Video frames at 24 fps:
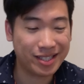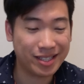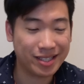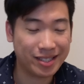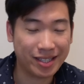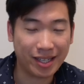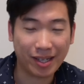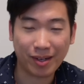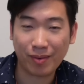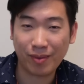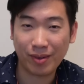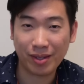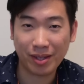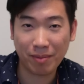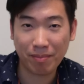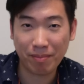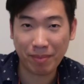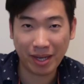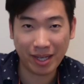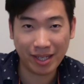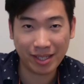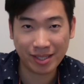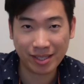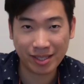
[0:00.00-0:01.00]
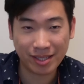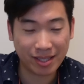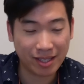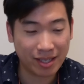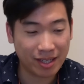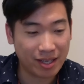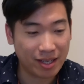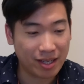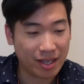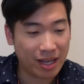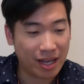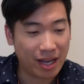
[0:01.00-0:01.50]
as one of the best.
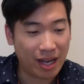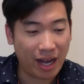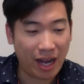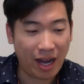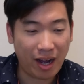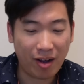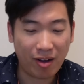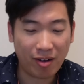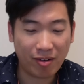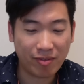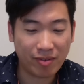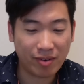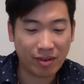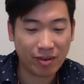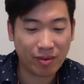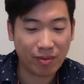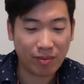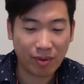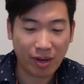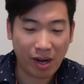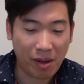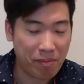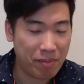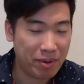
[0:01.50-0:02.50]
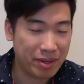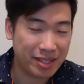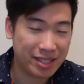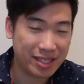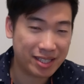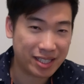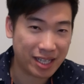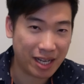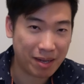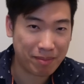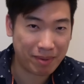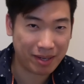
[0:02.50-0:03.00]
However, when I put these
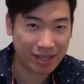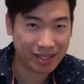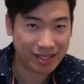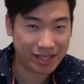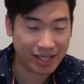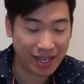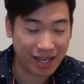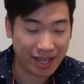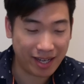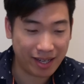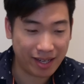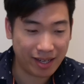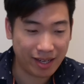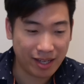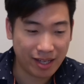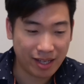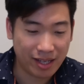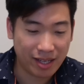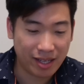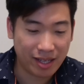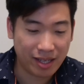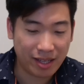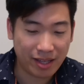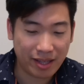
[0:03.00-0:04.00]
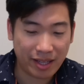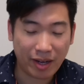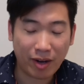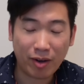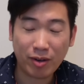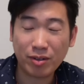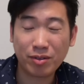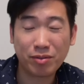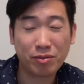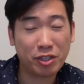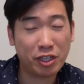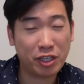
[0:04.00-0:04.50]
side by side, they
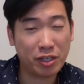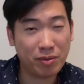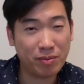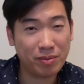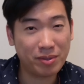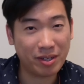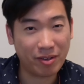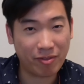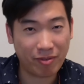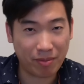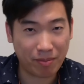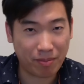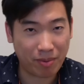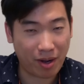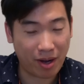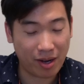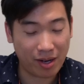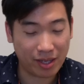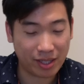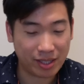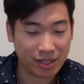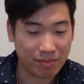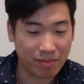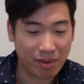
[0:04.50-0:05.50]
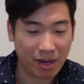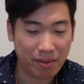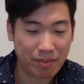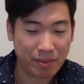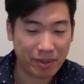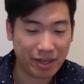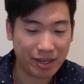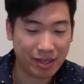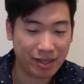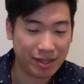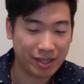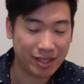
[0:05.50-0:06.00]
are two different products in my
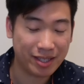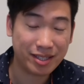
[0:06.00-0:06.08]
opinion.